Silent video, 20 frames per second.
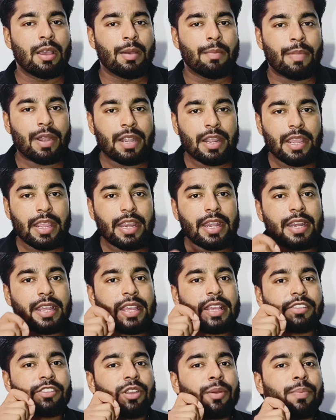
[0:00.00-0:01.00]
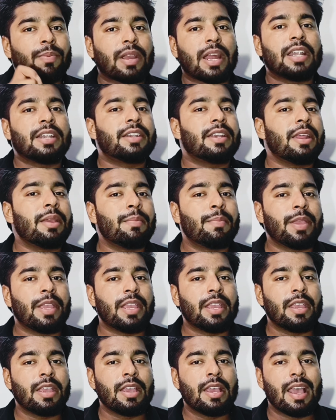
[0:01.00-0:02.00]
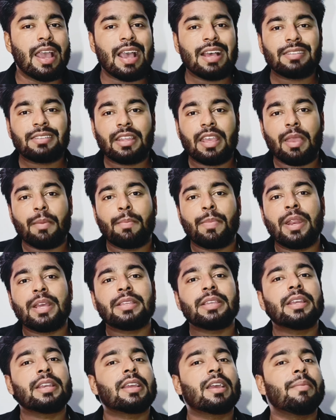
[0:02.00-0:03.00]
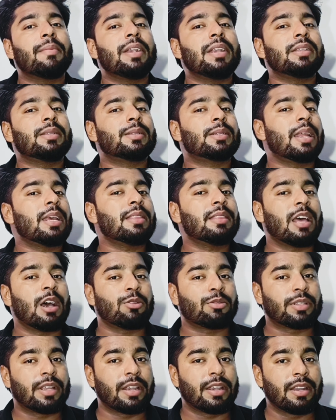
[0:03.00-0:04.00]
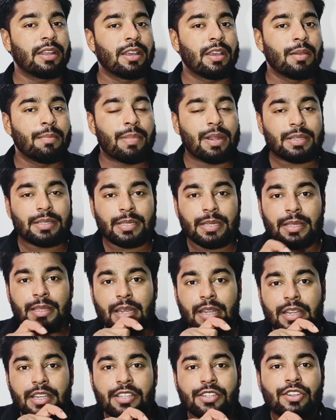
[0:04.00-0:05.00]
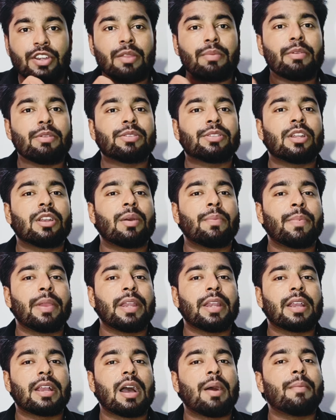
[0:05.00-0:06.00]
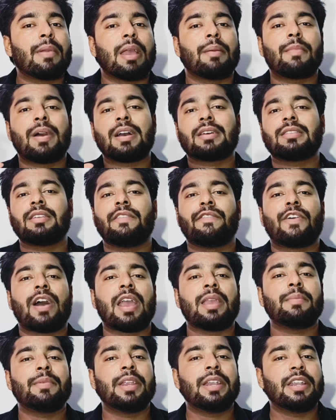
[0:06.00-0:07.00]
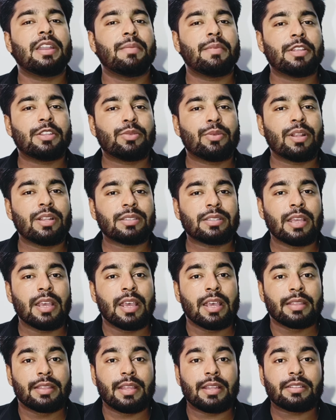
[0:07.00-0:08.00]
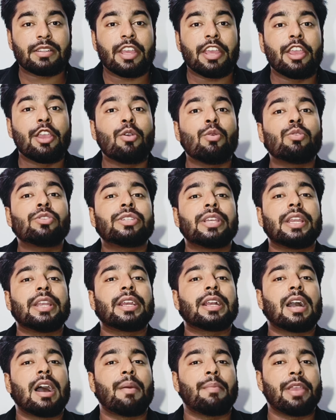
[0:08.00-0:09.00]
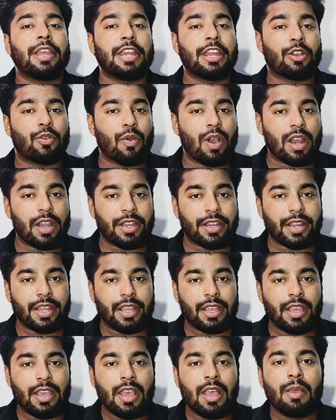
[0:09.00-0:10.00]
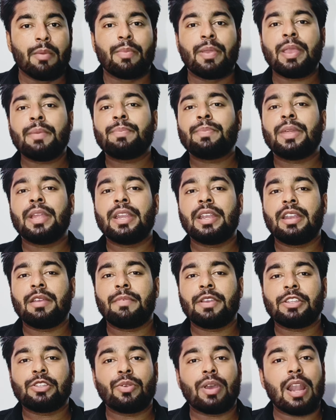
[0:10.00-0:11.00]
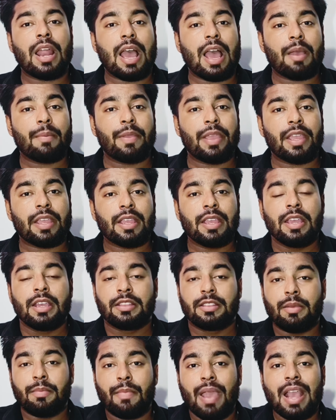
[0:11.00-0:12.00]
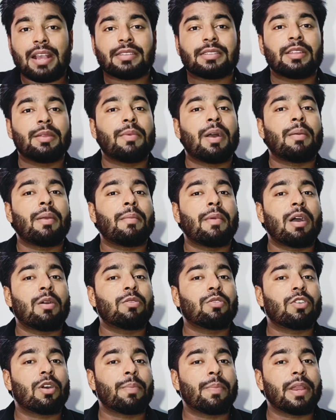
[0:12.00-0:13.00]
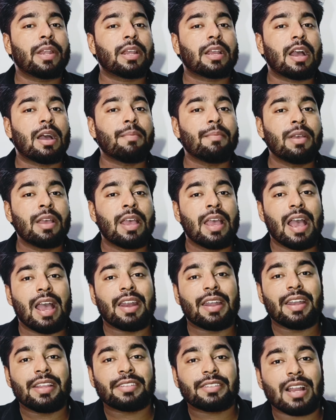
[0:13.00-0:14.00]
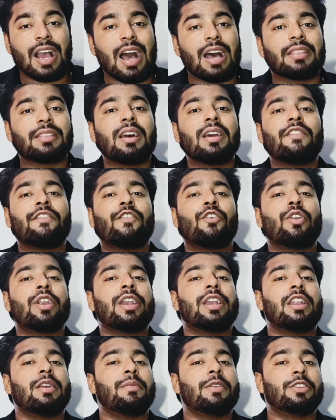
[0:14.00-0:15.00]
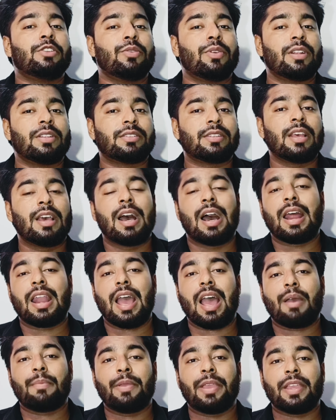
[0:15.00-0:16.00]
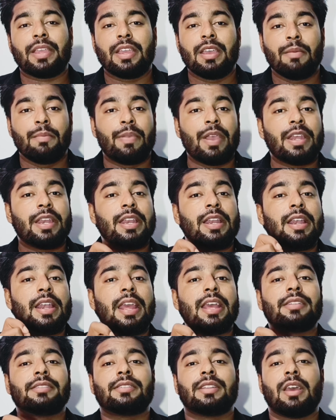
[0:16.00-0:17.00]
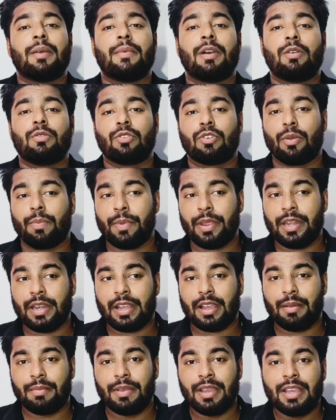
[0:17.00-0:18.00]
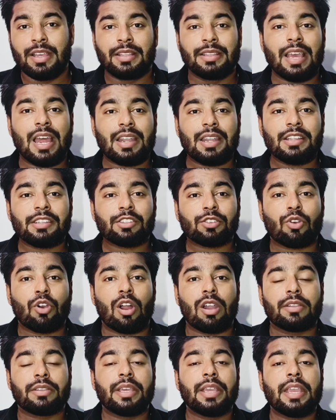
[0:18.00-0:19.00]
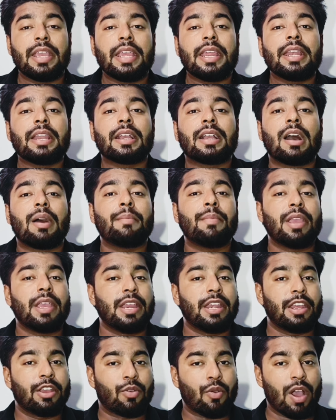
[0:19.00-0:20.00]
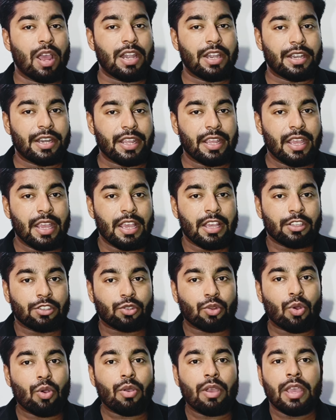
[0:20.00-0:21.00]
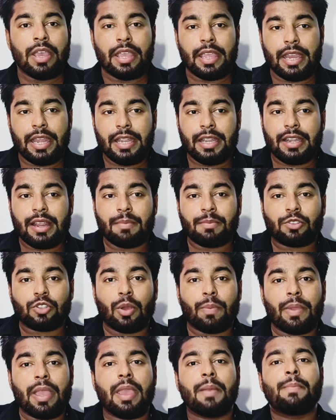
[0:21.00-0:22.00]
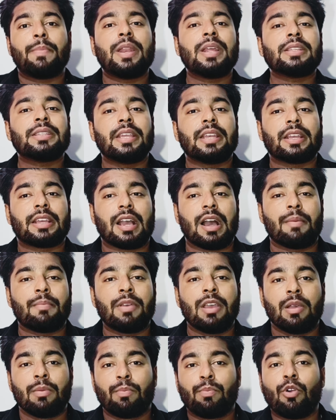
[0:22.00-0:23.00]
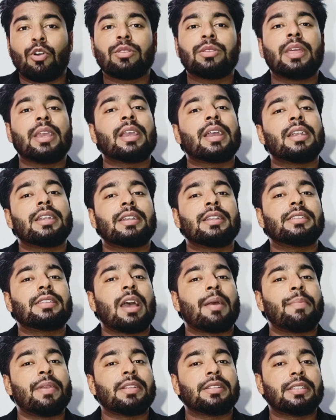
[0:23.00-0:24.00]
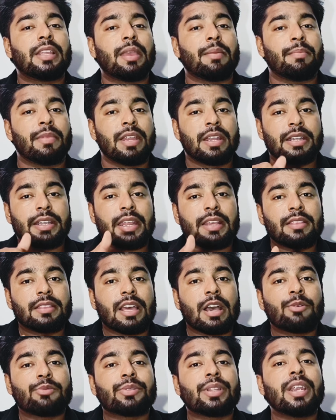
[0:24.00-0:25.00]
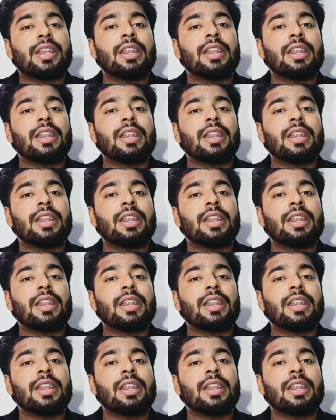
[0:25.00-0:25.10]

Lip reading: But in case of country B, as average income it is 10,000. But see the distribution of income among the 5 individuals, there is a huge income inequality. Fifth individual having the maximum amount of income and rest other 4 individuals are having very less amount of income. That is called the income inequality. So in terms of average income, both the countries having same 10,000